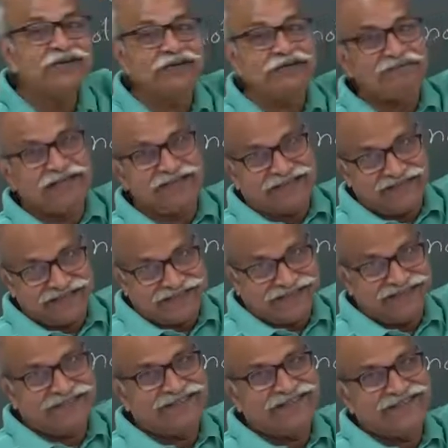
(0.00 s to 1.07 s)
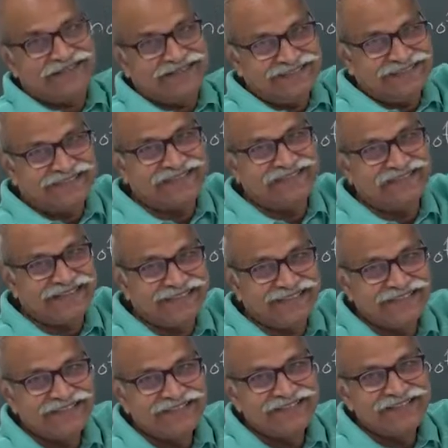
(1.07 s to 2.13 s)
quantum mechanics.
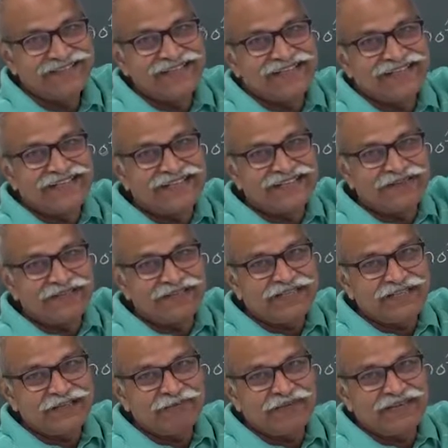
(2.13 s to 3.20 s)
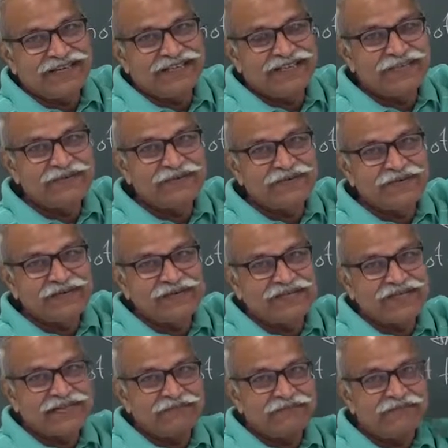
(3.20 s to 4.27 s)
Okay. Relativistic mechanics,
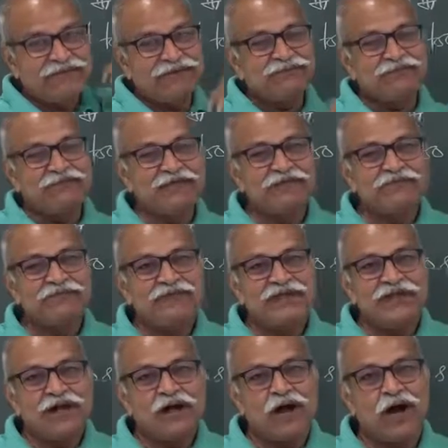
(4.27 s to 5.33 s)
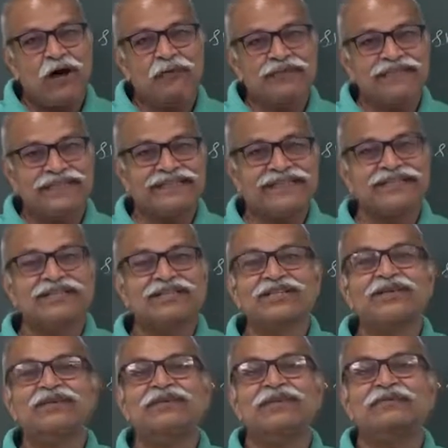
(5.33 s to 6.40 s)
that gives me how much
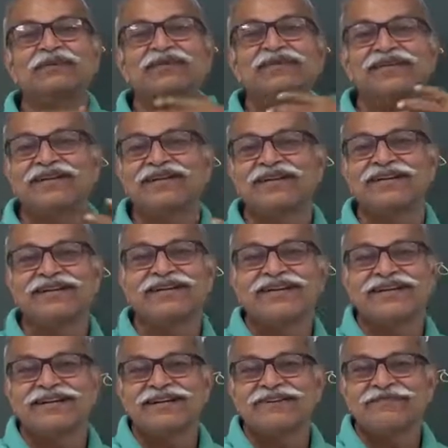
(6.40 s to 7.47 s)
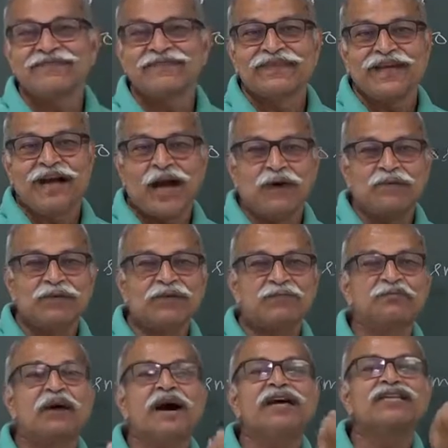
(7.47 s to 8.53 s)
energy will be generated, how
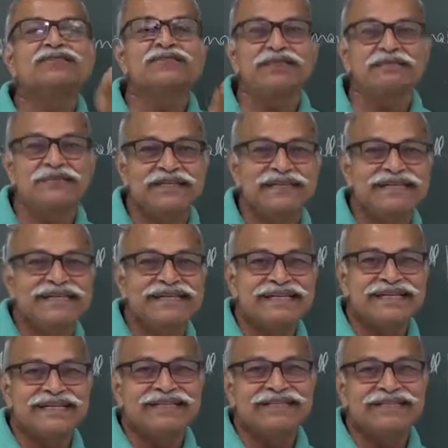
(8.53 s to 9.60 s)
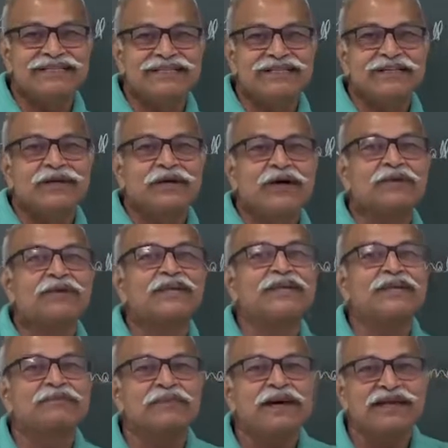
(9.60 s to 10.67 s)
much mass will be decreased,
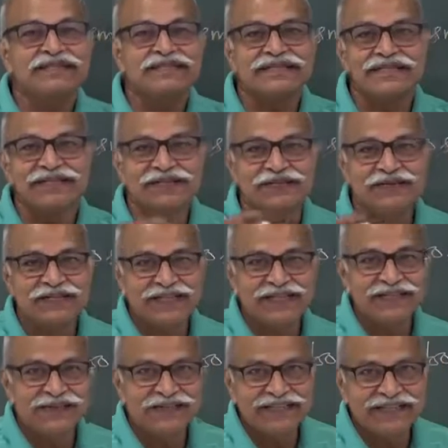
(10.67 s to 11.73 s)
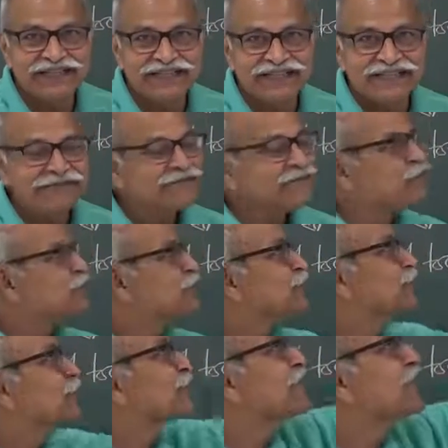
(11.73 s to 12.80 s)
whether mass is converted into energy,
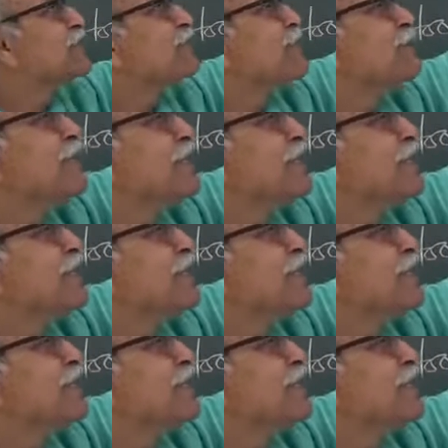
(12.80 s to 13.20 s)
those things will